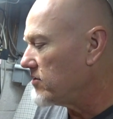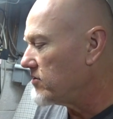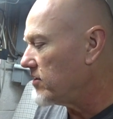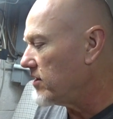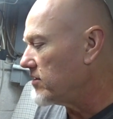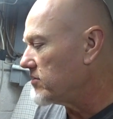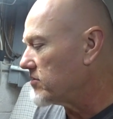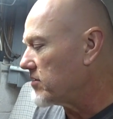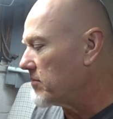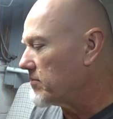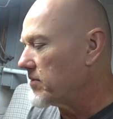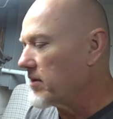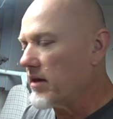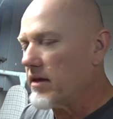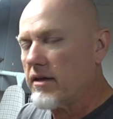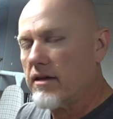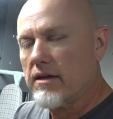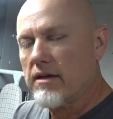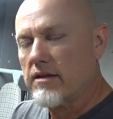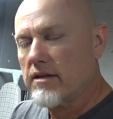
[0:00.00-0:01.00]
C
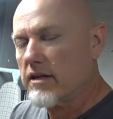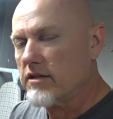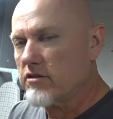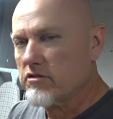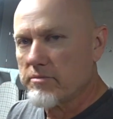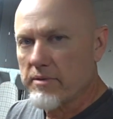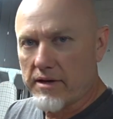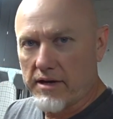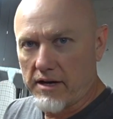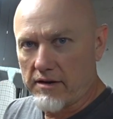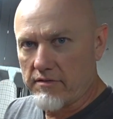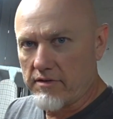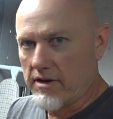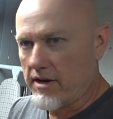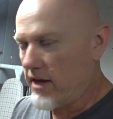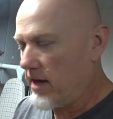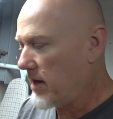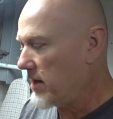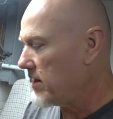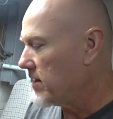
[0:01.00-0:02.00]
something just about every
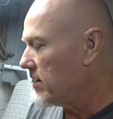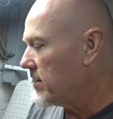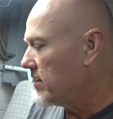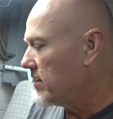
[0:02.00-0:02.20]
day.